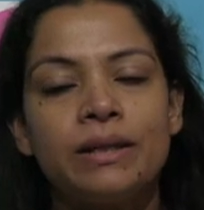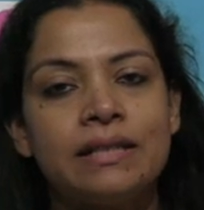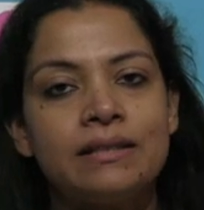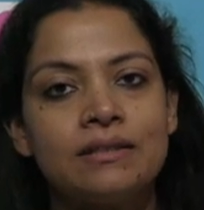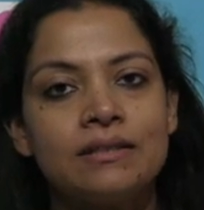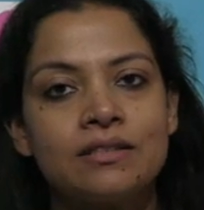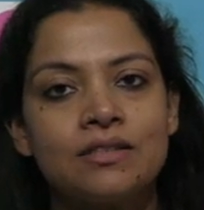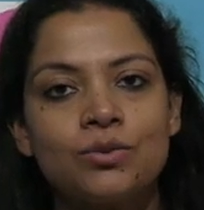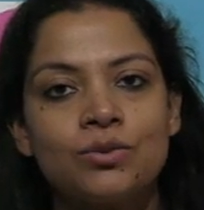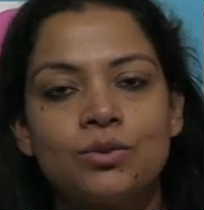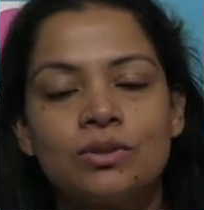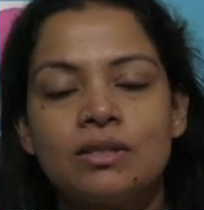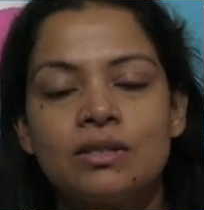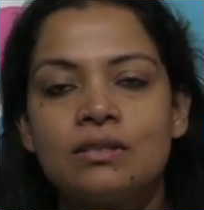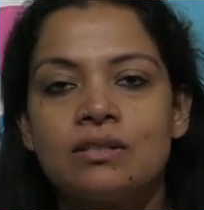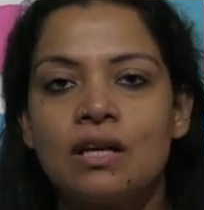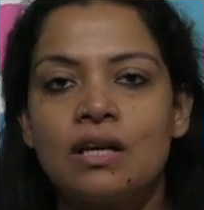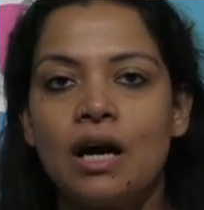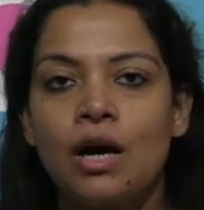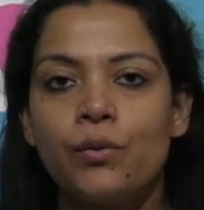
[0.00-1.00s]
my dear
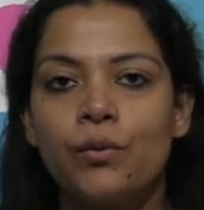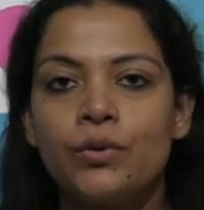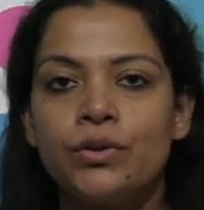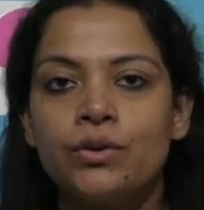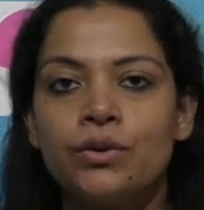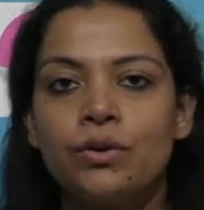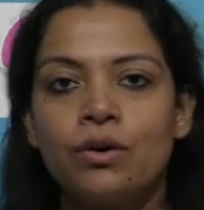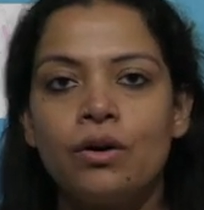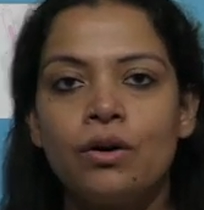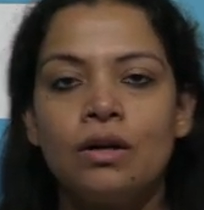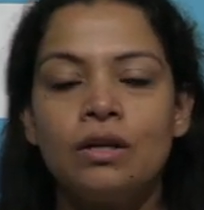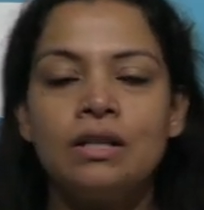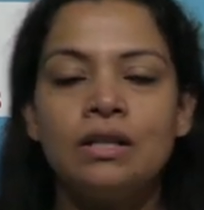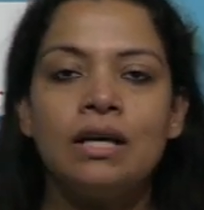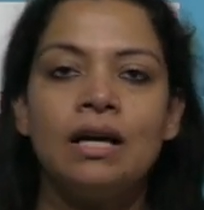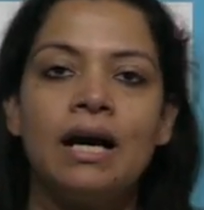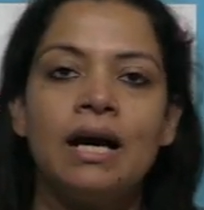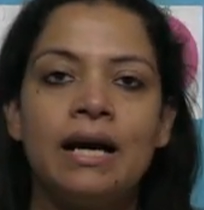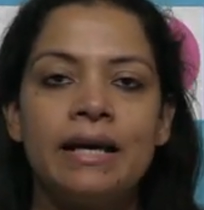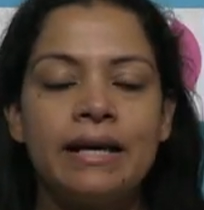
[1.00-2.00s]
students, how are you all?
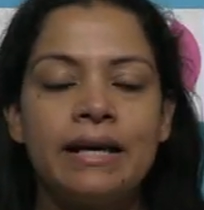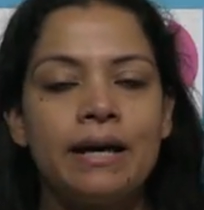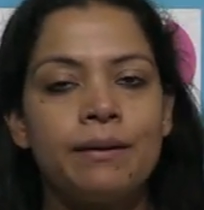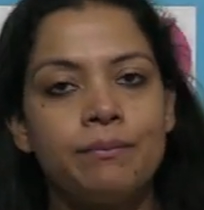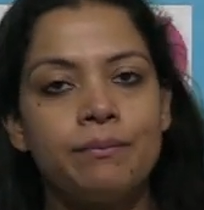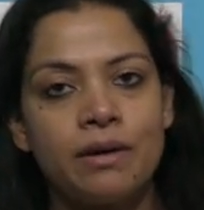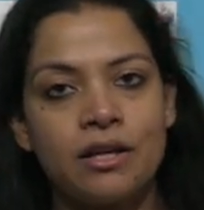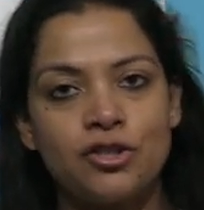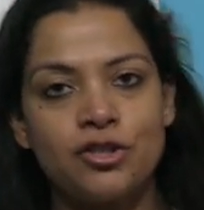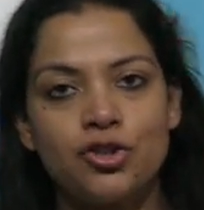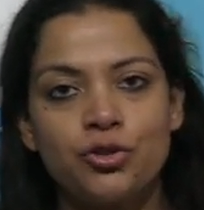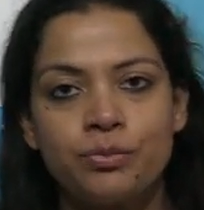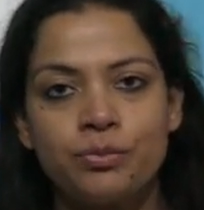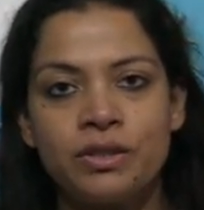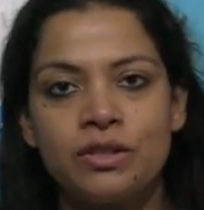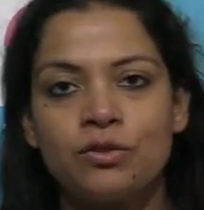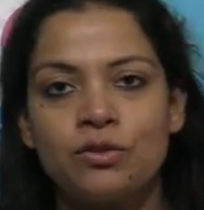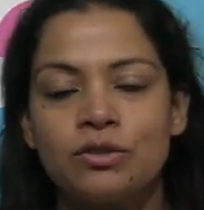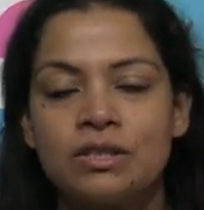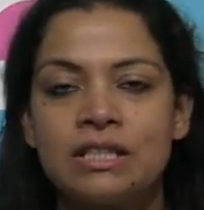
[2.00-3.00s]
I am Bashubi,
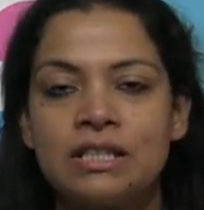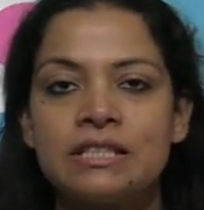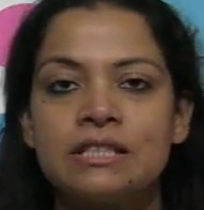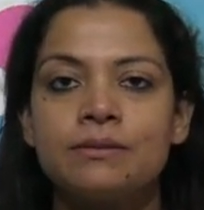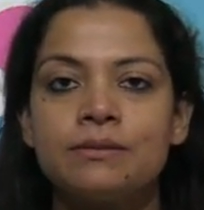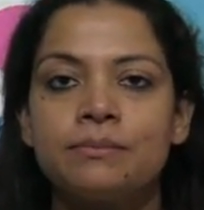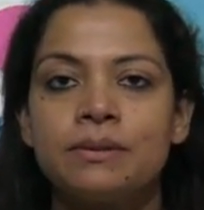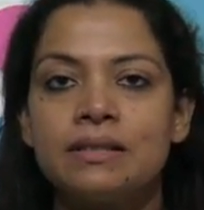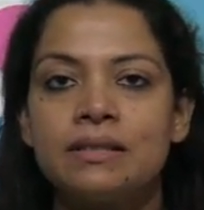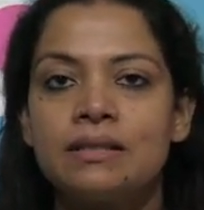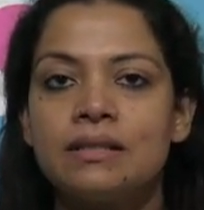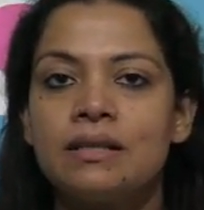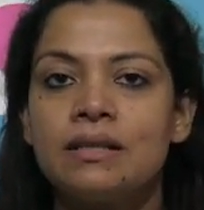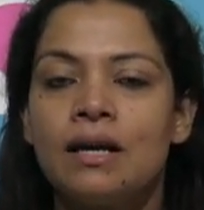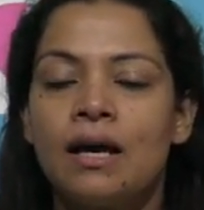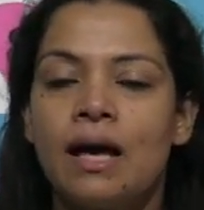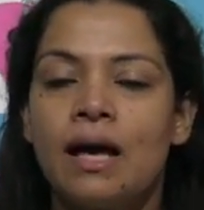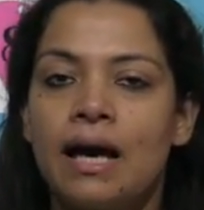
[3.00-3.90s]
your teaching buddy,